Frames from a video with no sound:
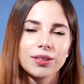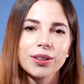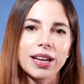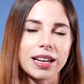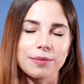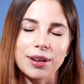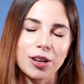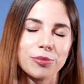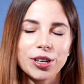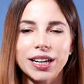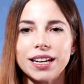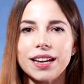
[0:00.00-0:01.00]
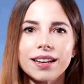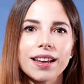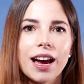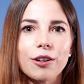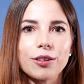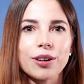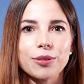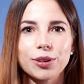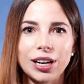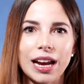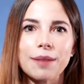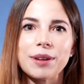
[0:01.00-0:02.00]
looking at my upbringing and how
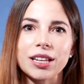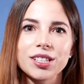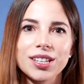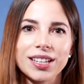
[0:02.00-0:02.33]
where I am at